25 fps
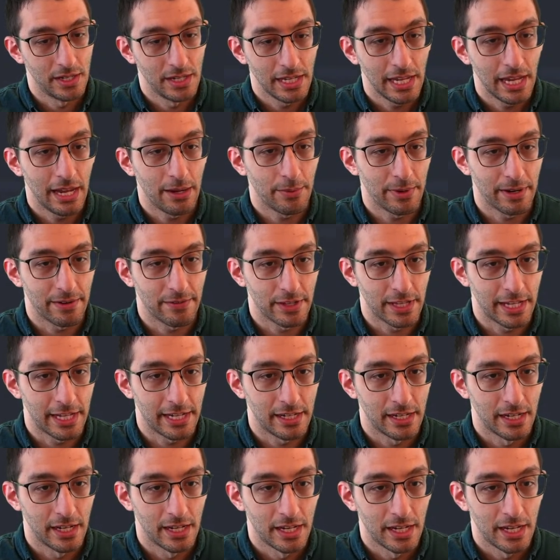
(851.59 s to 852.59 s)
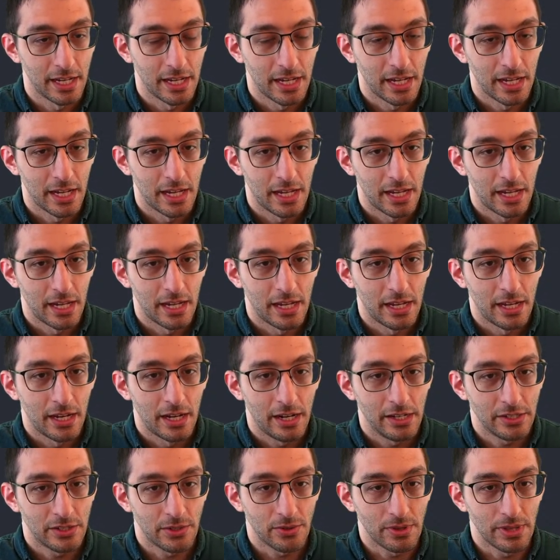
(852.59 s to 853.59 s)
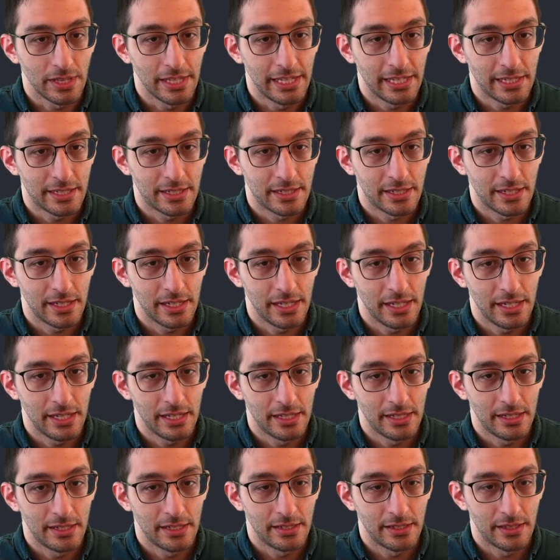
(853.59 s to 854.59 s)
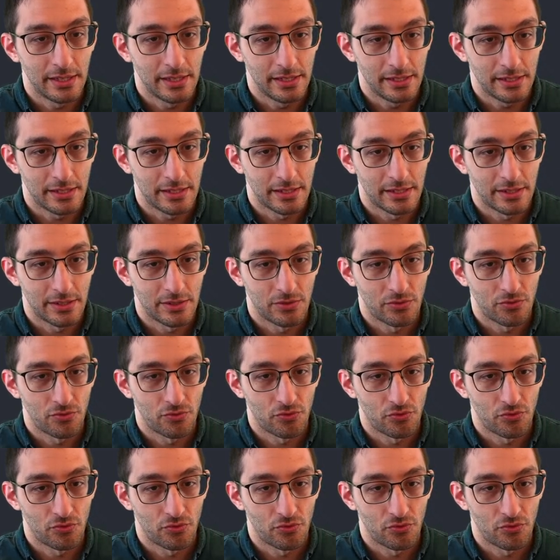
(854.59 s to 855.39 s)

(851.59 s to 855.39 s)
Yeah, whatever that. All right, so list is this.